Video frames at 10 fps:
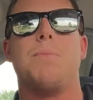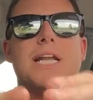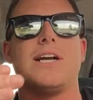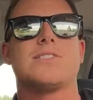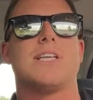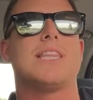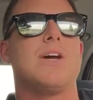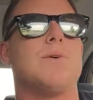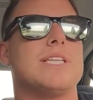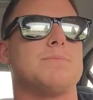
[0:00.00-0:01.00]
But here's the
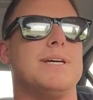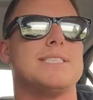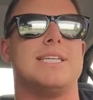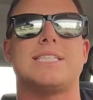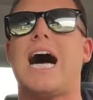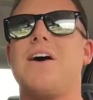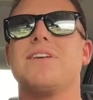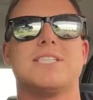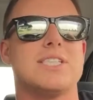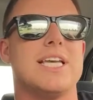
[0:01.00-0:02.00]
thing with this business.
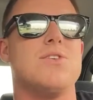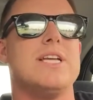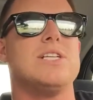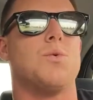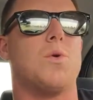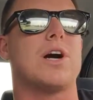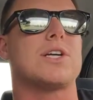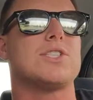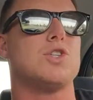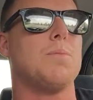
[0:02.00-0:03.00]
Obviously, you need to
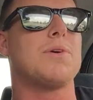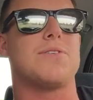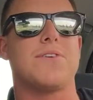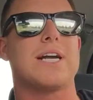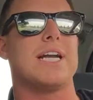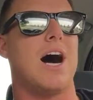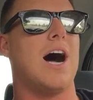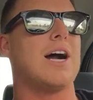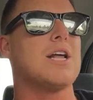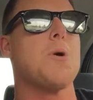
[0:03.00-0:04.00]
work super freaking
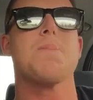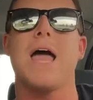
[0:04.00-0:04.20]
hard.